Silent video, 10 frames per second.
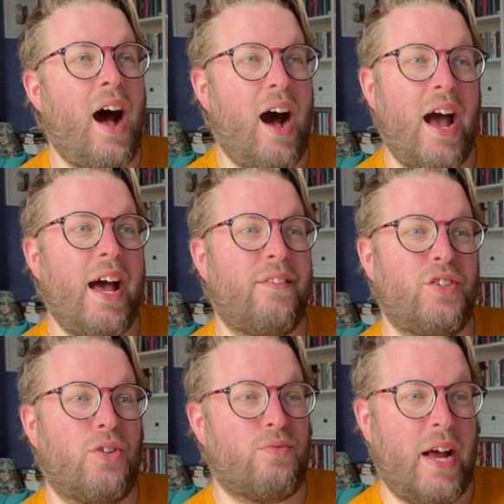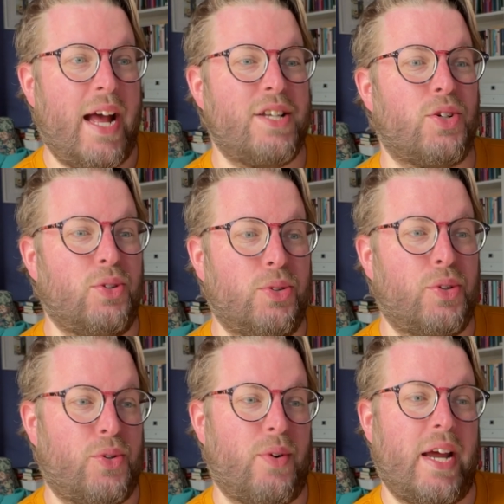I have not read all
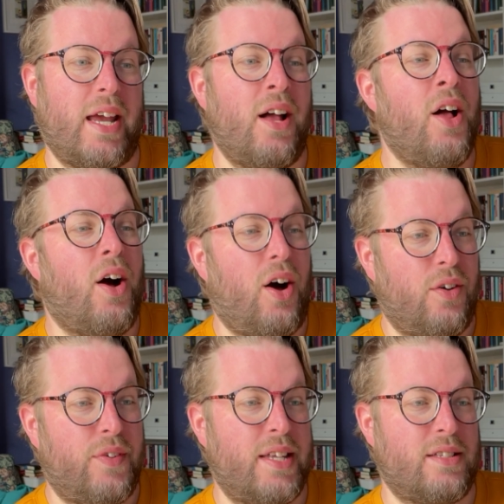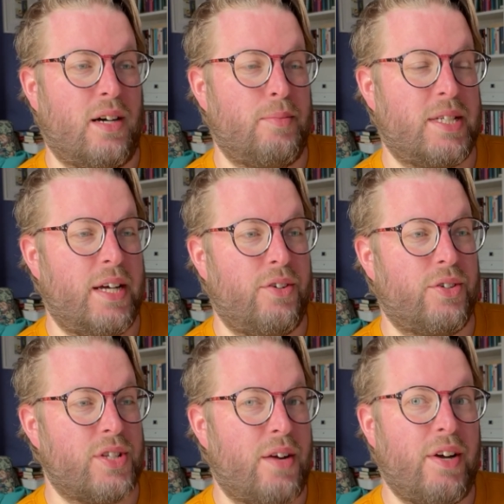three of His Dark
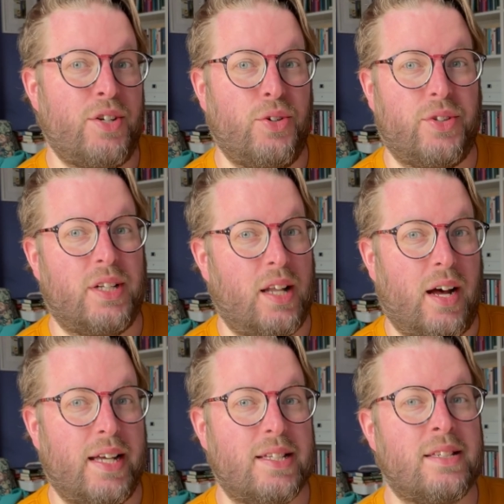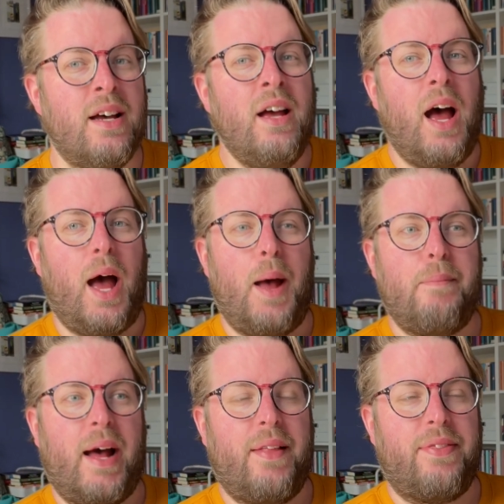Materials. I read Northern Lights
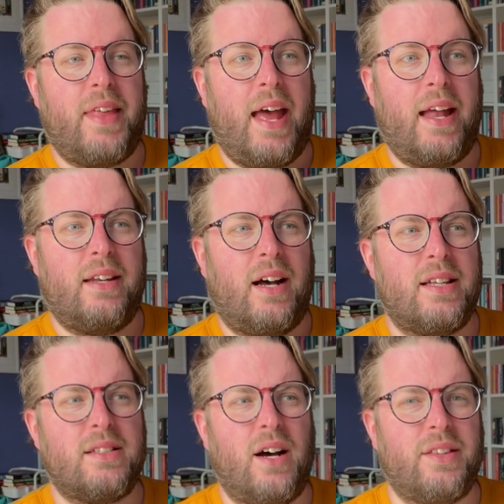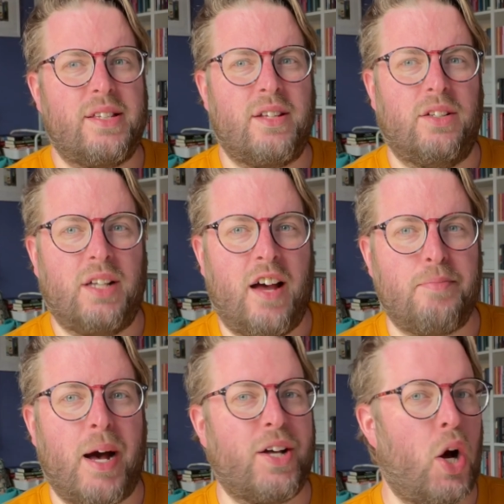and then I started The Subtle Knife,
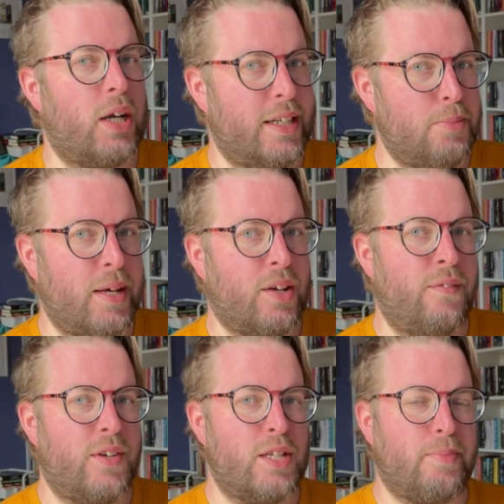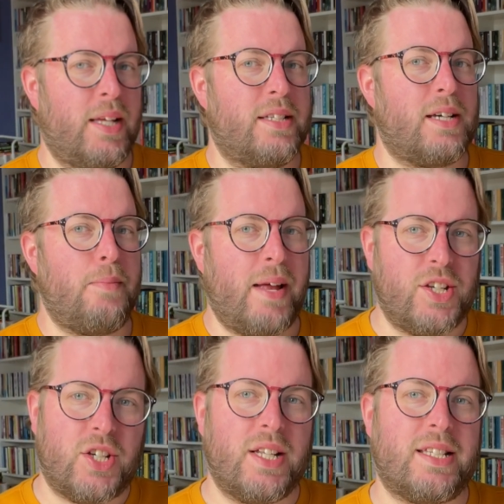but I got a little bit confused by the
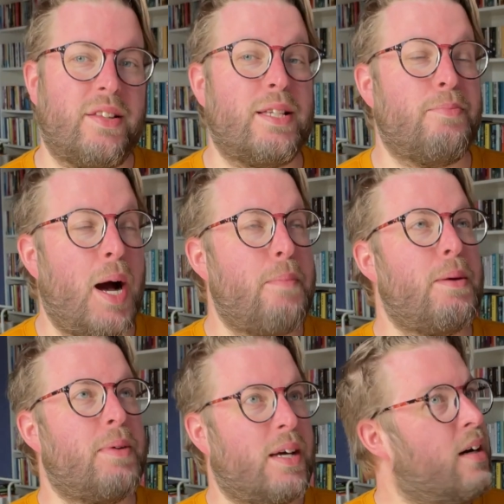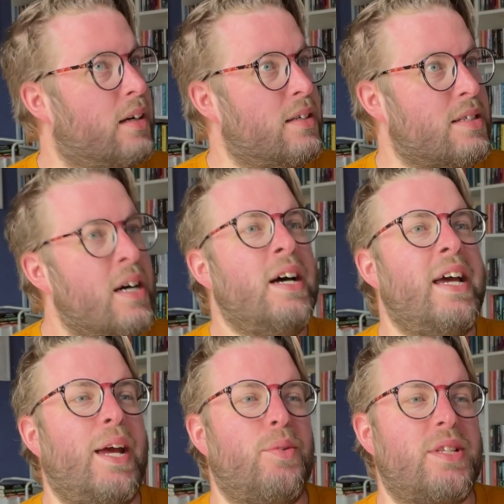dimensions. Now this might be because
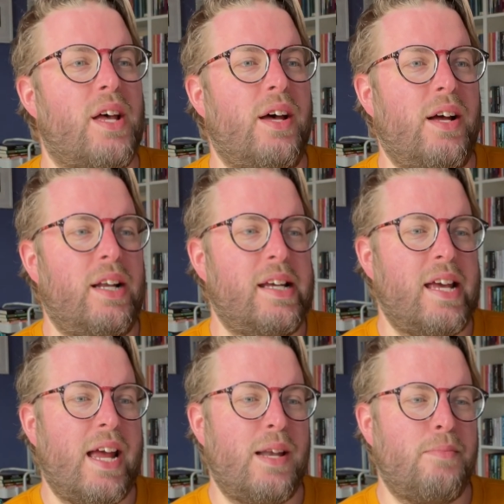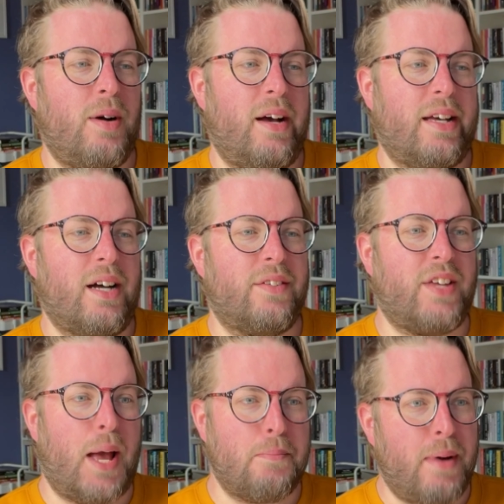it was early in my kind of
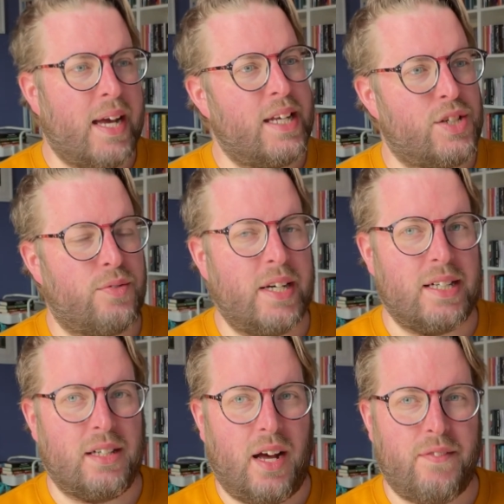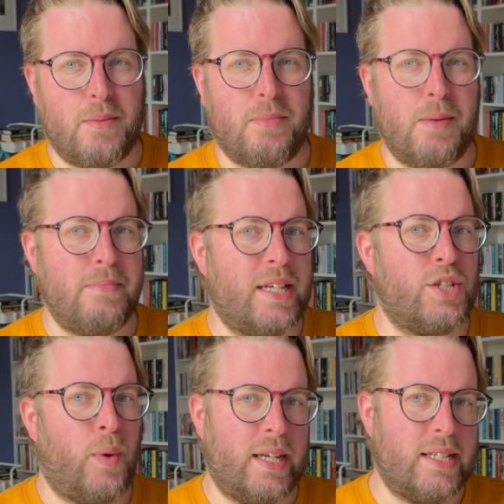getting back into reading life in my
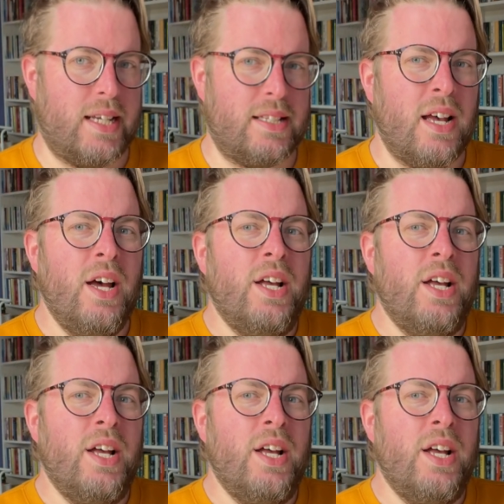mid-20s.